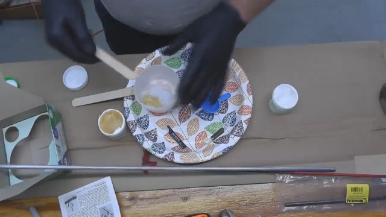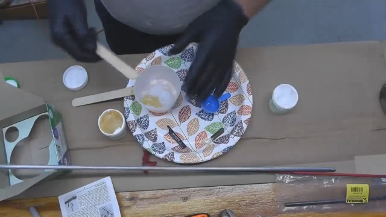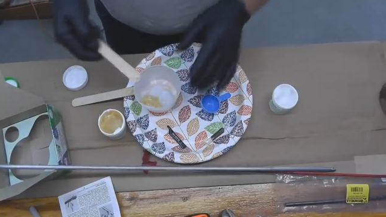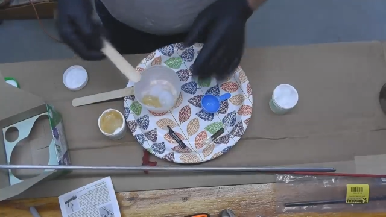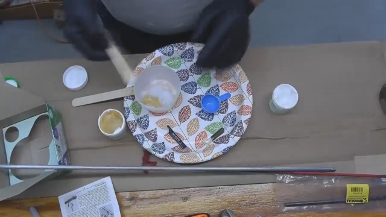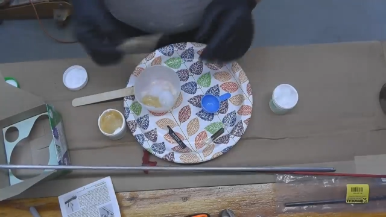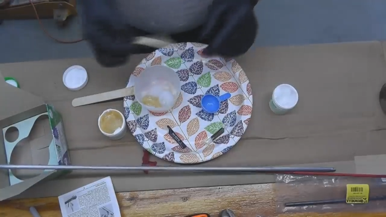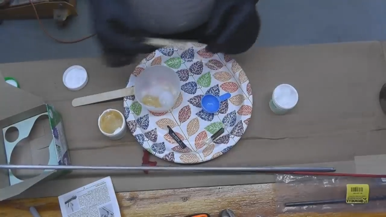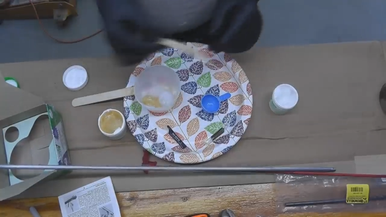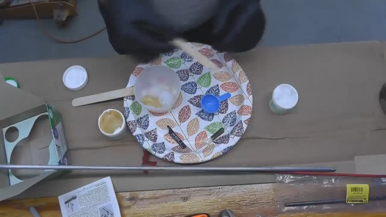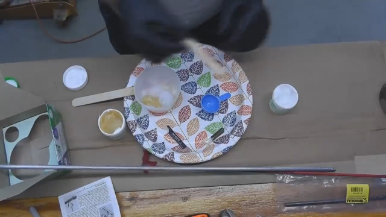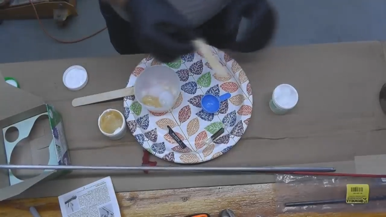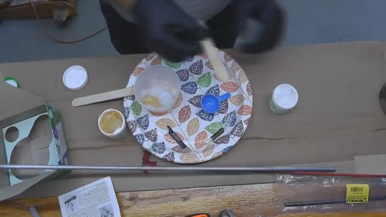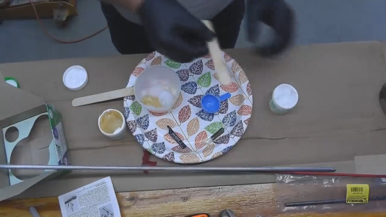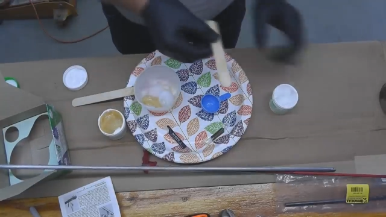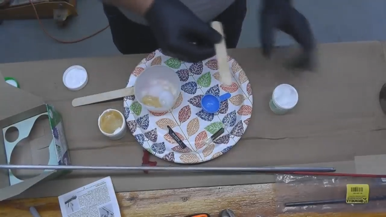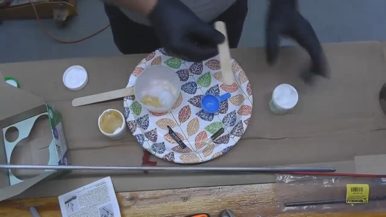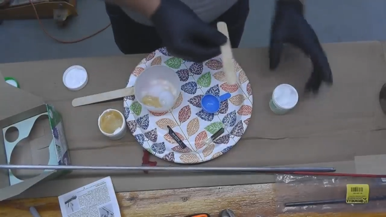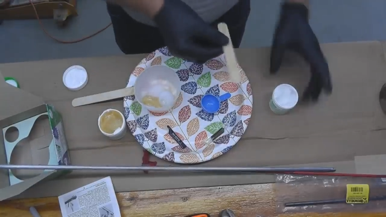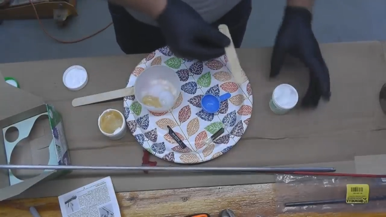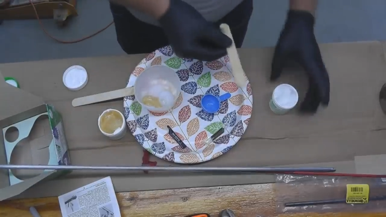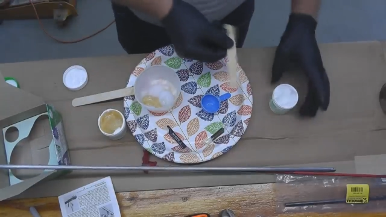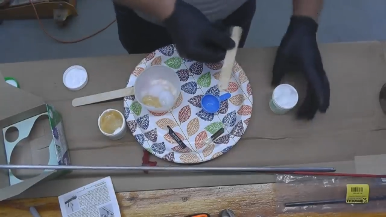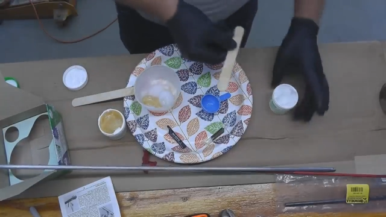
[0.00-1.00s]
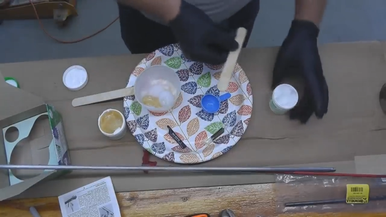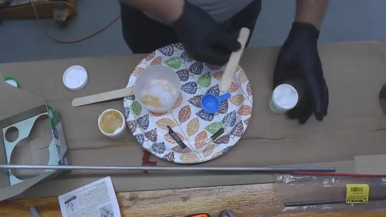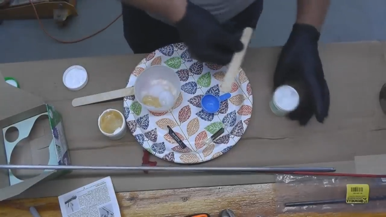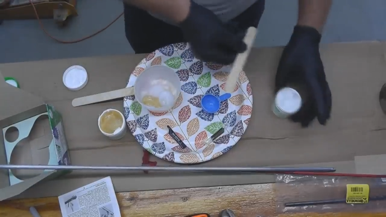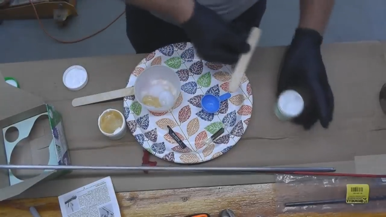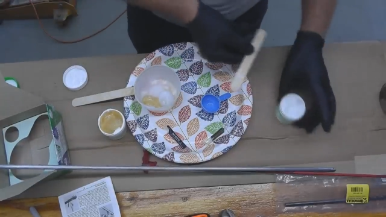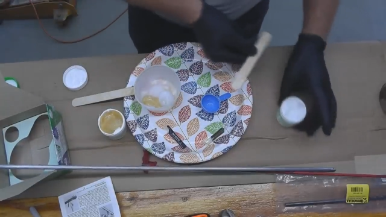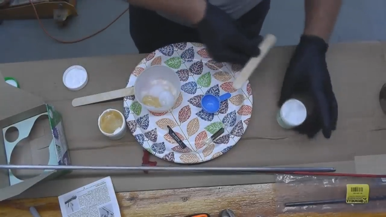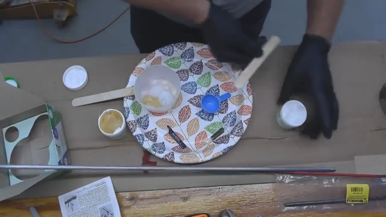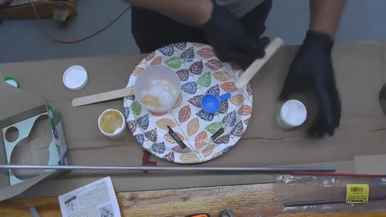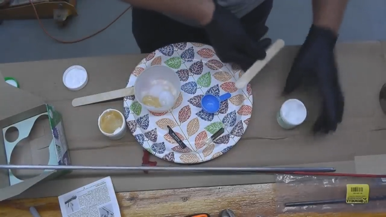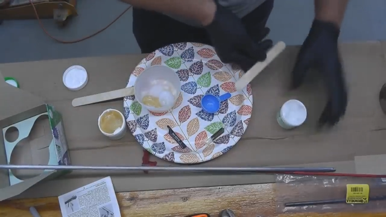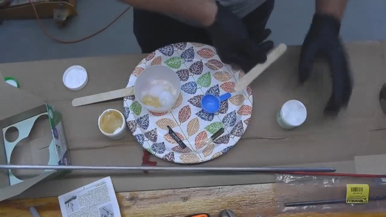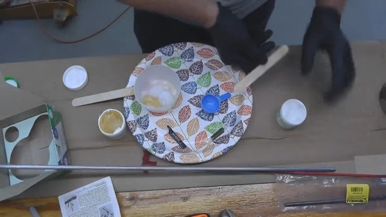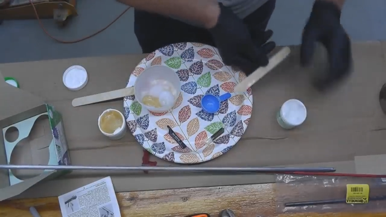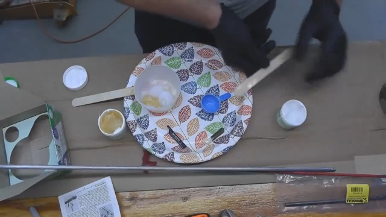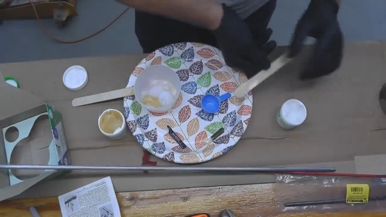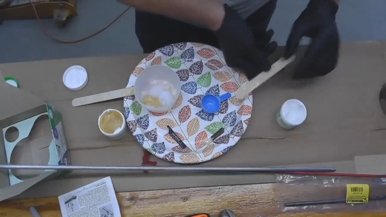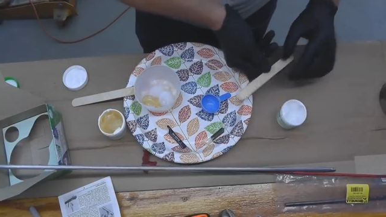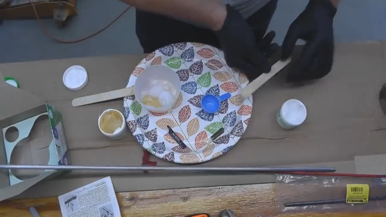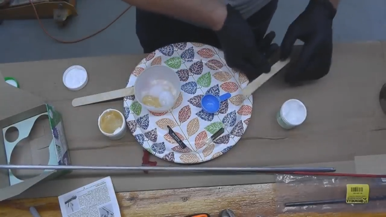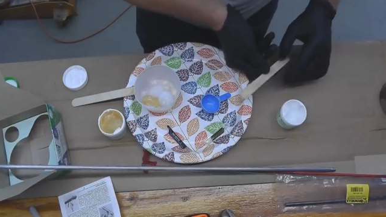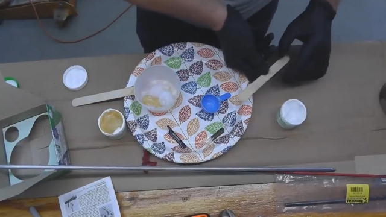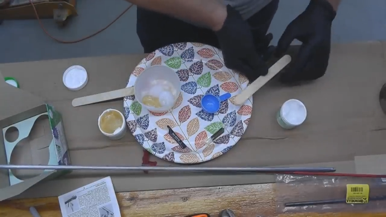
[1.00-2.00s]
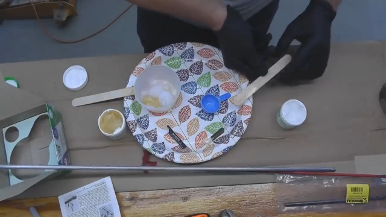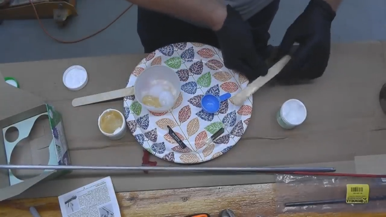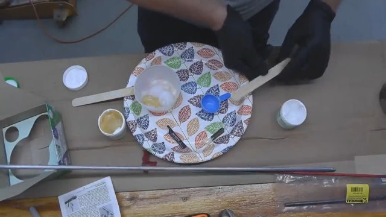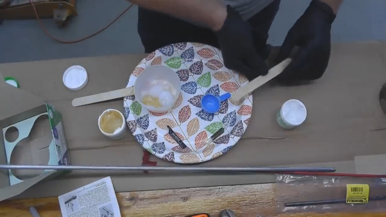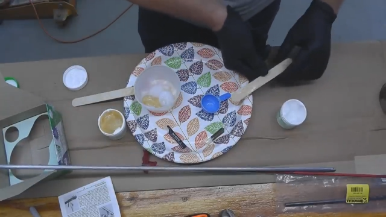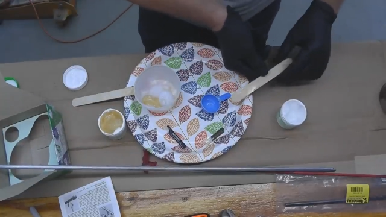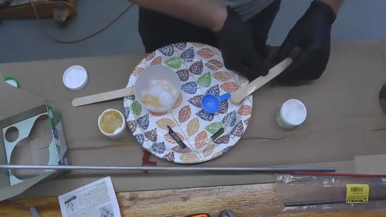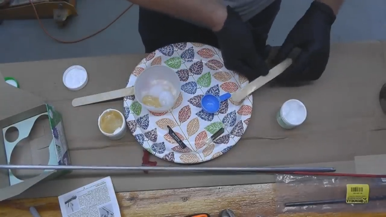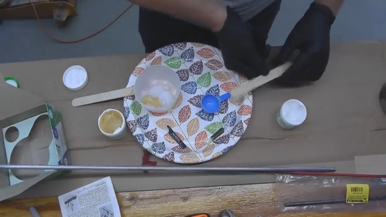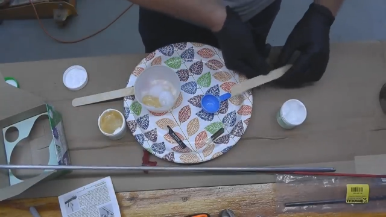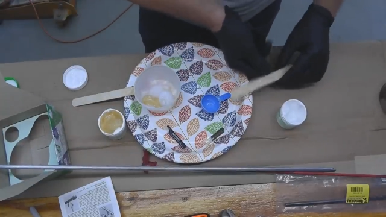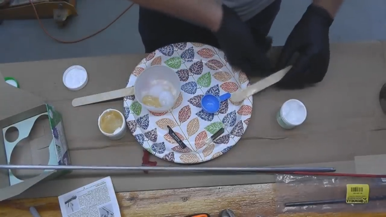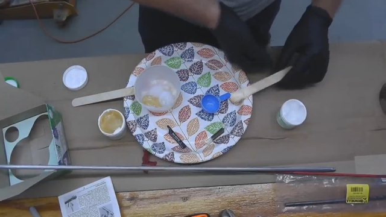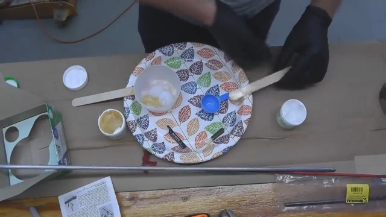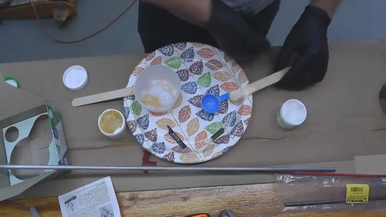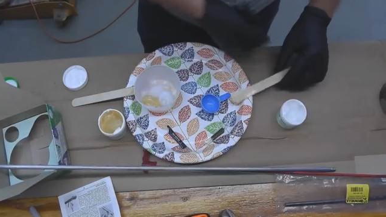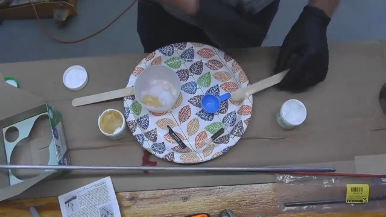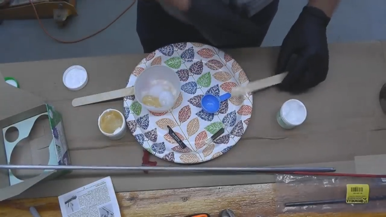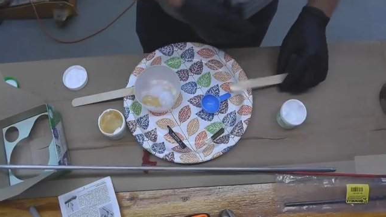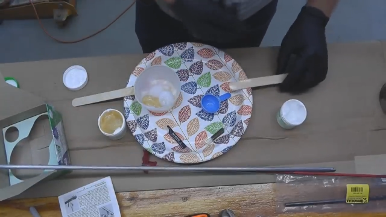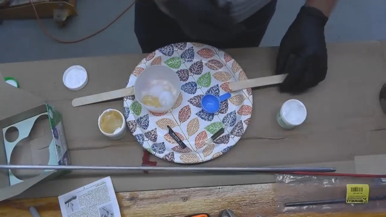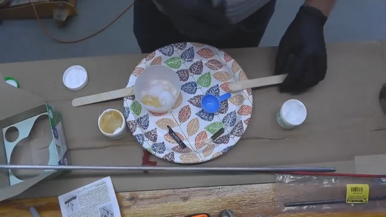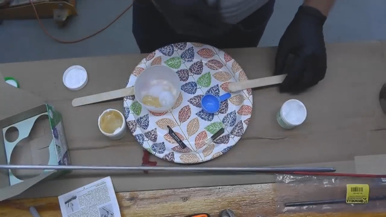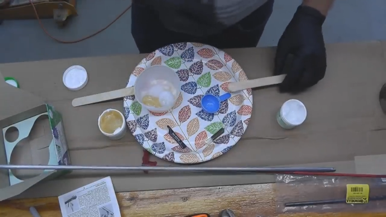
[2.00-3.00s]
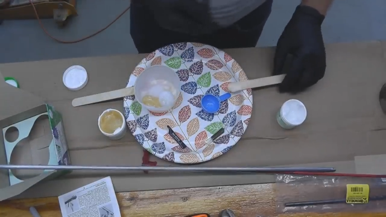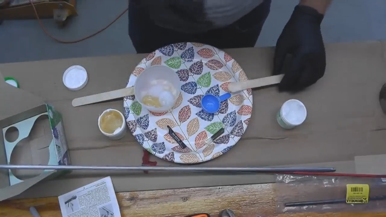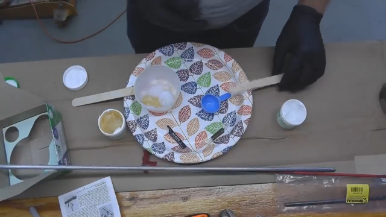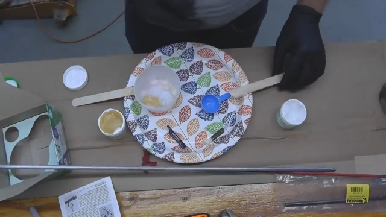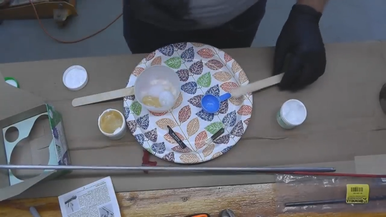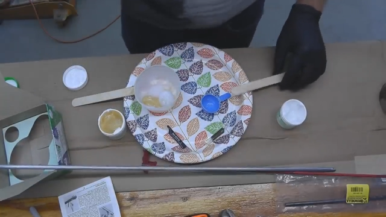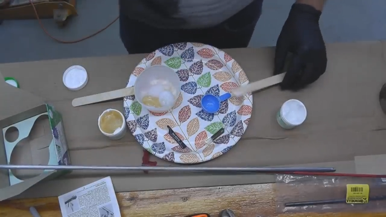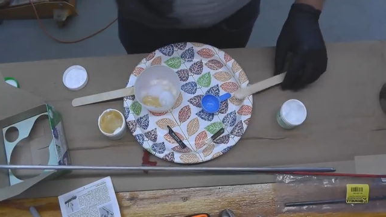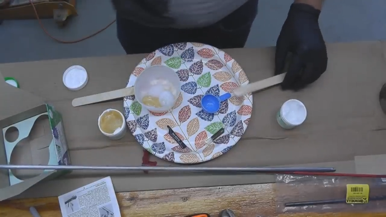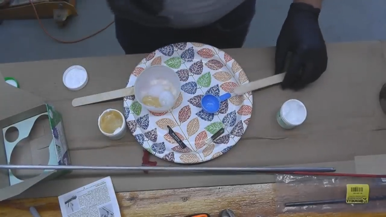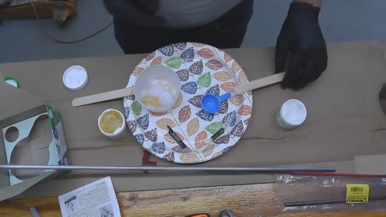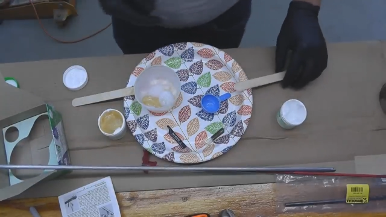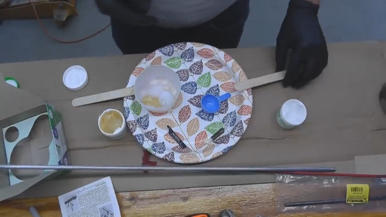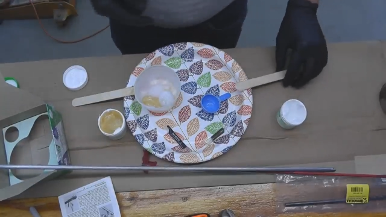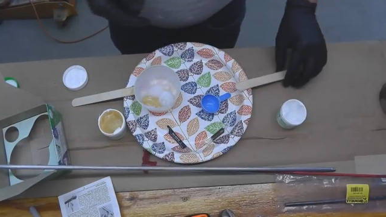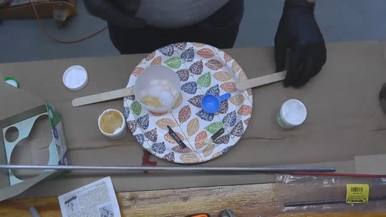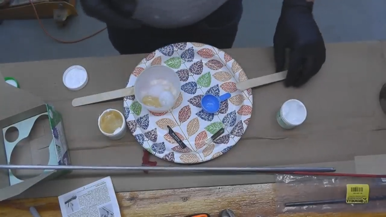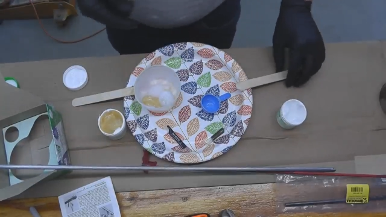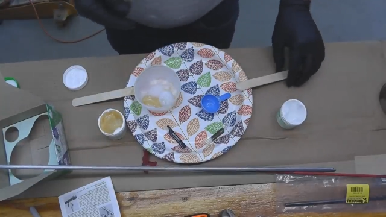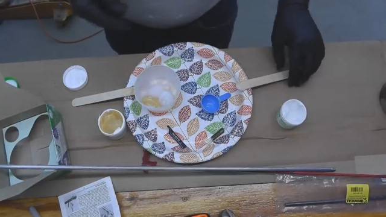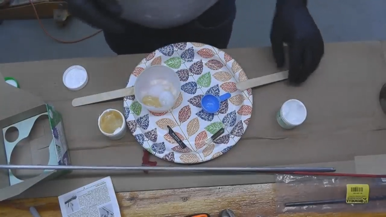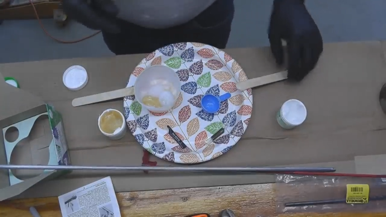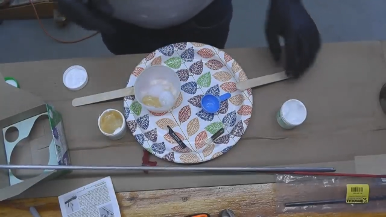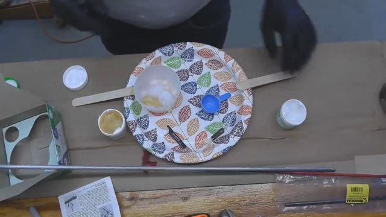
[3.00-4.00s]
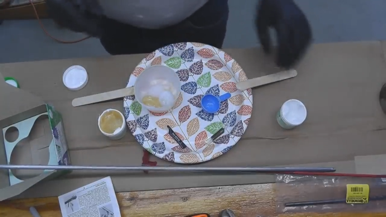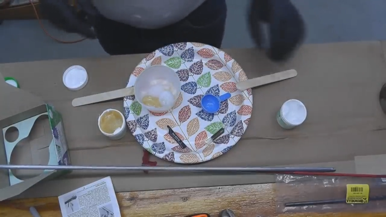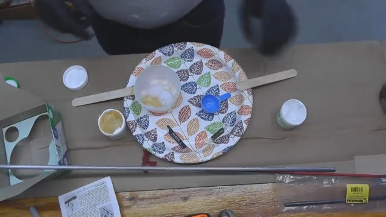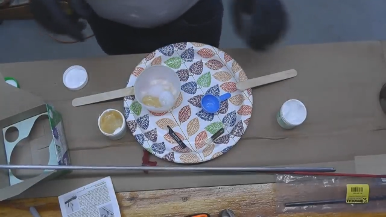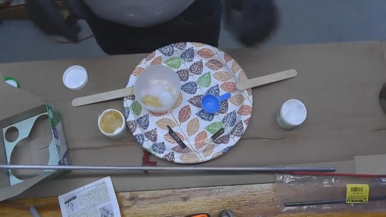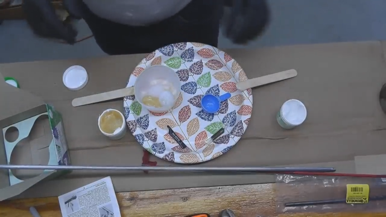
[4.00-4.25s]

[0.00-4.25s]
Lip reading: (no speaker visible)